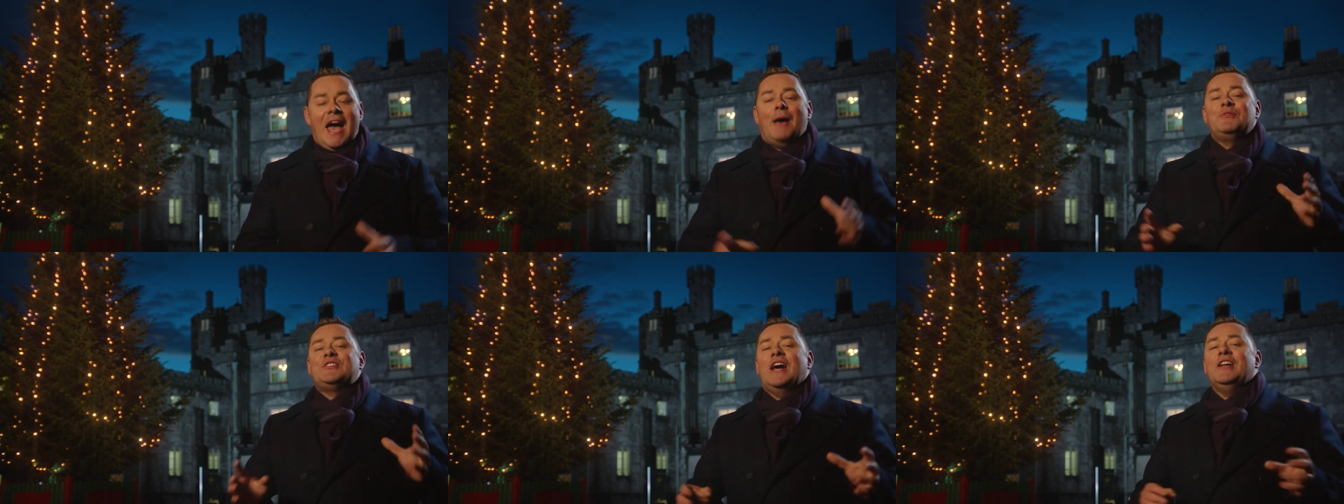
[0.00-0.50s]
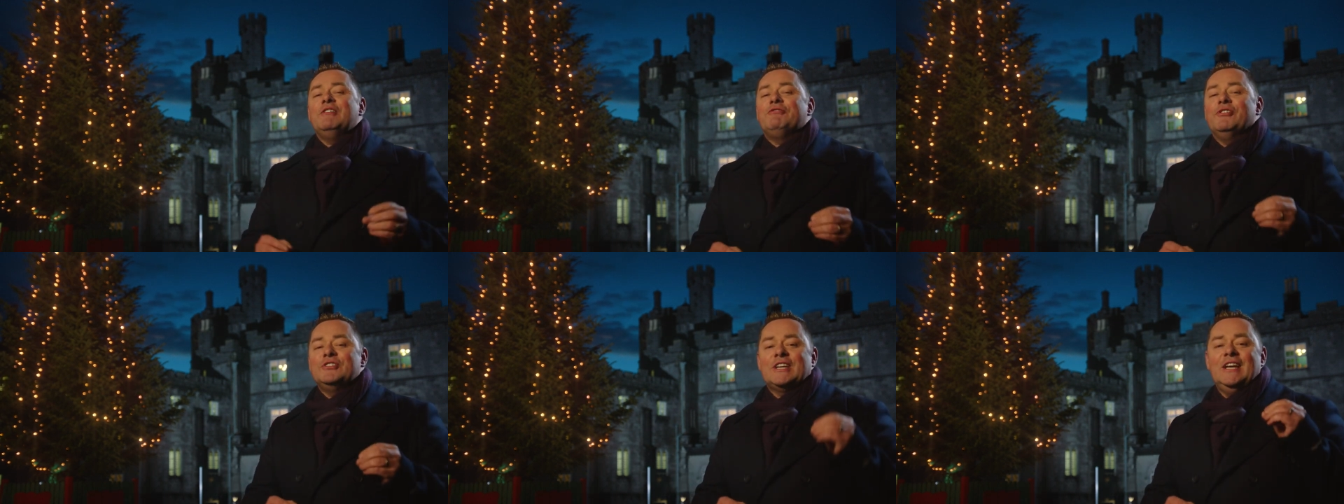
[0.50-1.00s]
I'm standing in
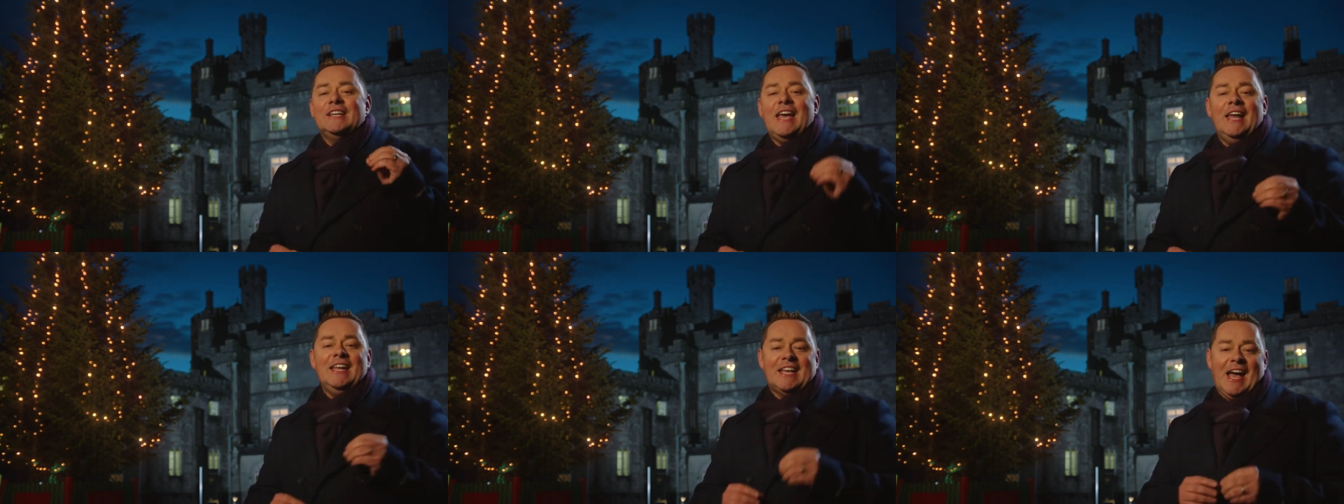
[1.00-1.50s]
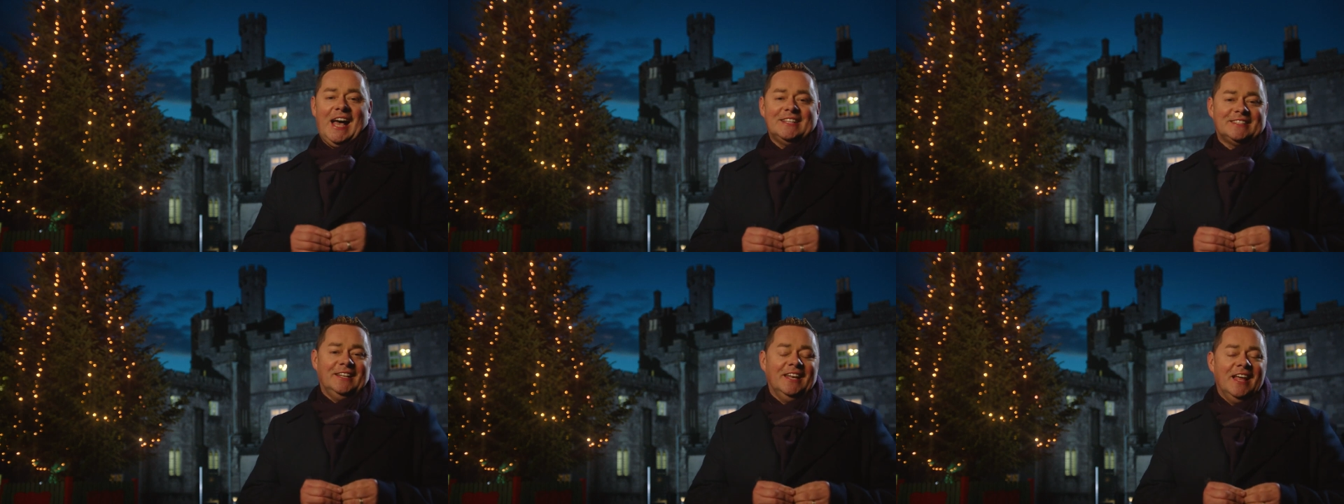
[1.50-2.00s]
front of Kilkenny
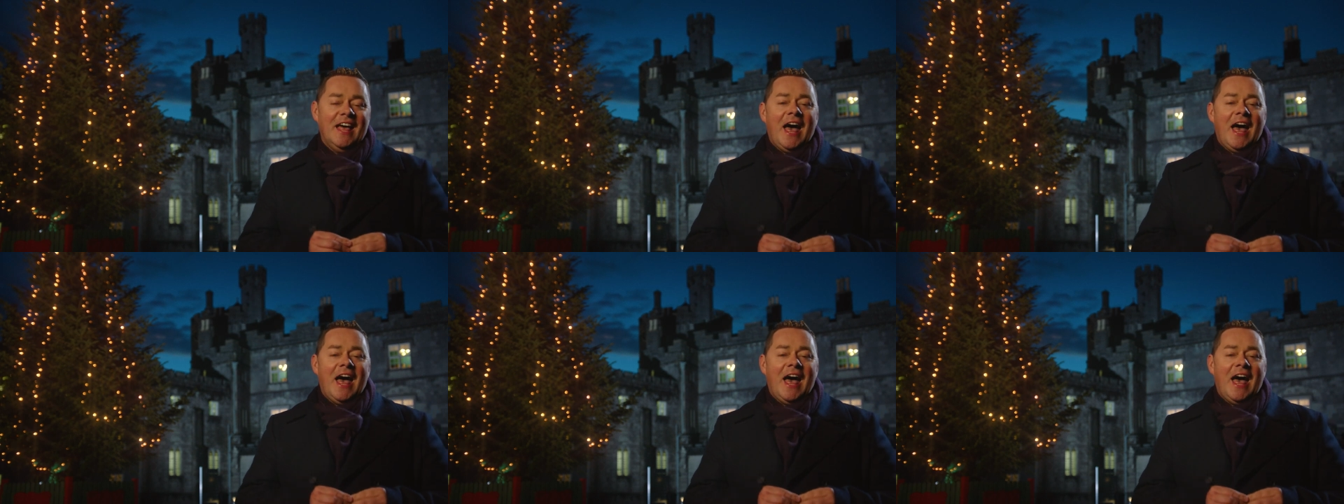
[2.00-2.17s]
Castle,